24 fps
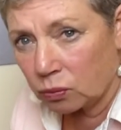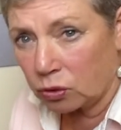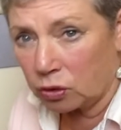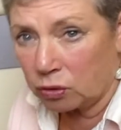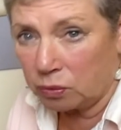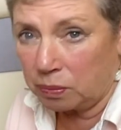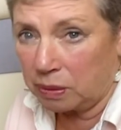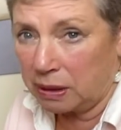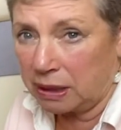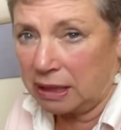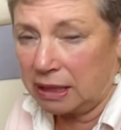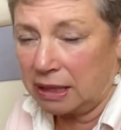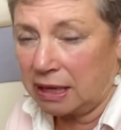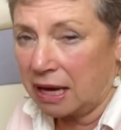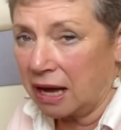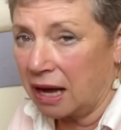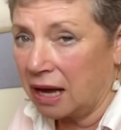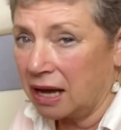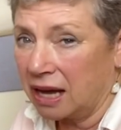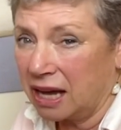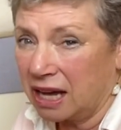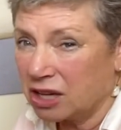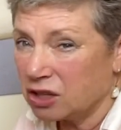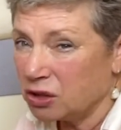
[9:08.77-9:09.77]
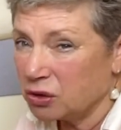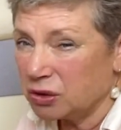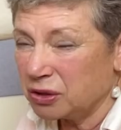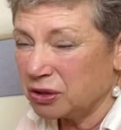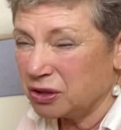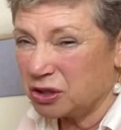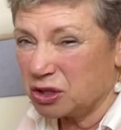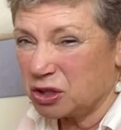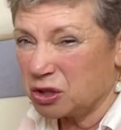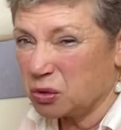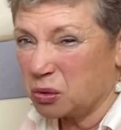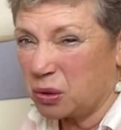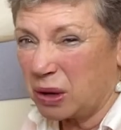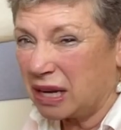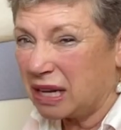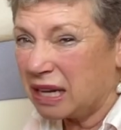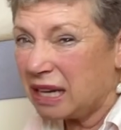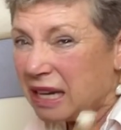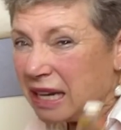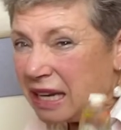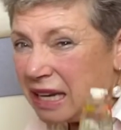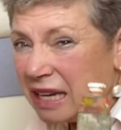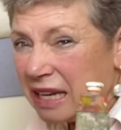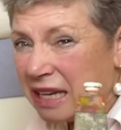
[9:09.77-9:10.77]
would be
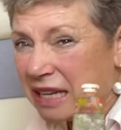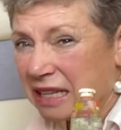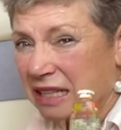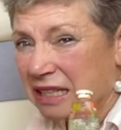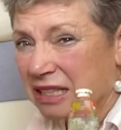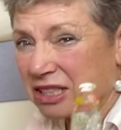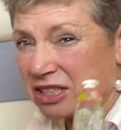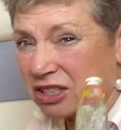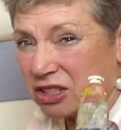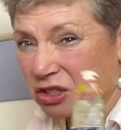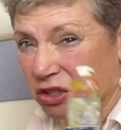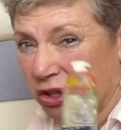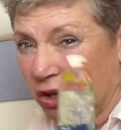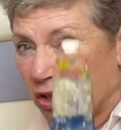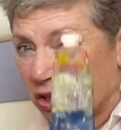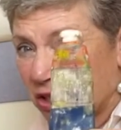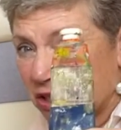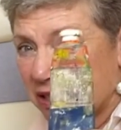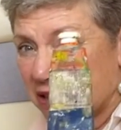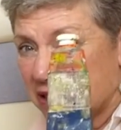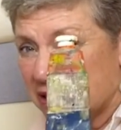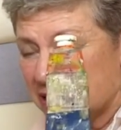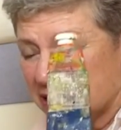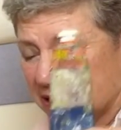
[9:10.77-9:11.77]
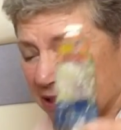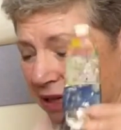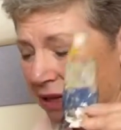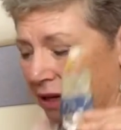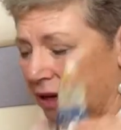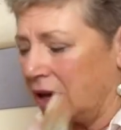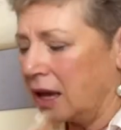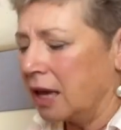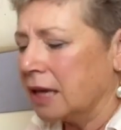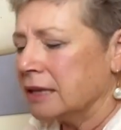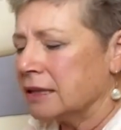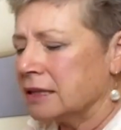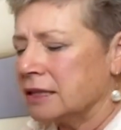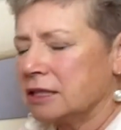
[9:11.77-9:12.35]
$120.